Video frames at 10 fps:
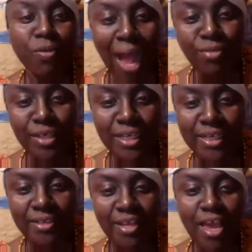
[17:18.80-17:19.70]
Be
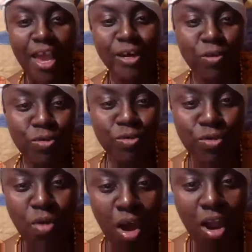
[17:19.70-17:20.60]
grounded
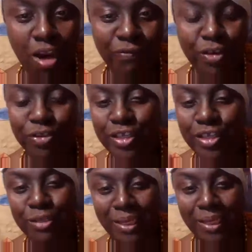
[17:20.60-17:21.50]
in who you
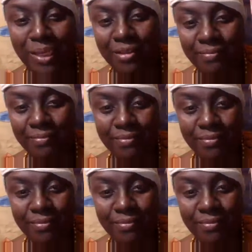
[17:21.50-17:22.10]
are. This be.